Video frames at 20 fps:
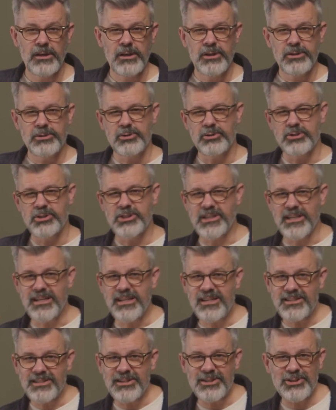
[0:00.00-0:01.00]
So
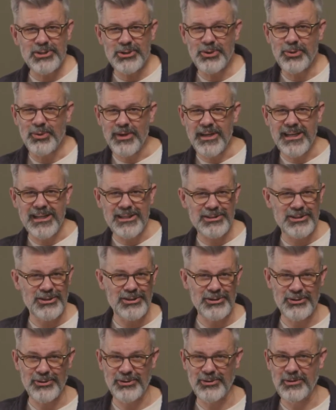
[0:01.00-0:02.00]
Genesis
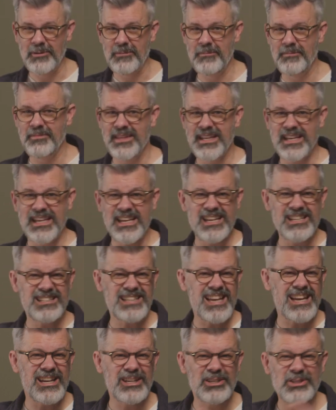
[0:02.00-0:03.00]
22 is
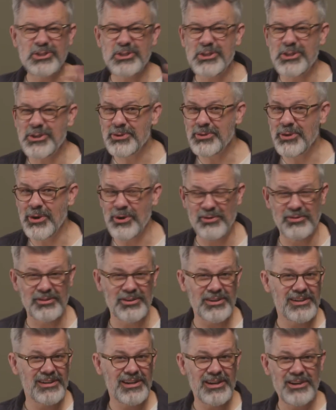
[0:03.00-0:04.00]
like a
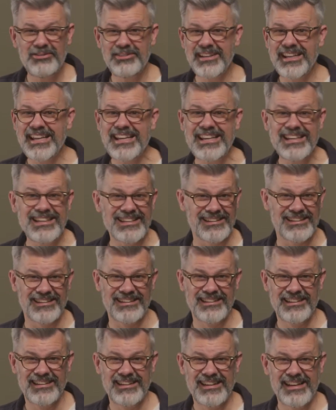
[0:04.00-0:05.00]
do-over of Eden.
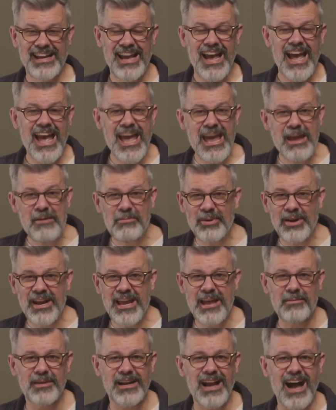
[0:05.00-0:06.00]

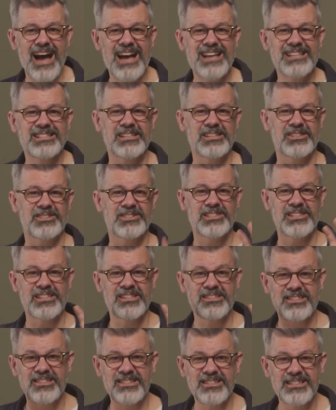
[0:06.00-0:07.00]
Abraham and Isaac
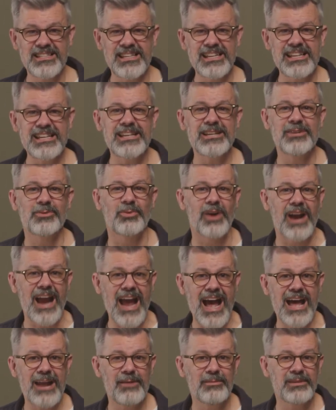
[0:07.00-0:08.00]
succeed where
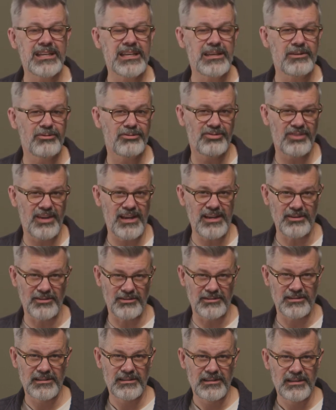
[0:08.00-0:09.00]
Adam and Eve failed.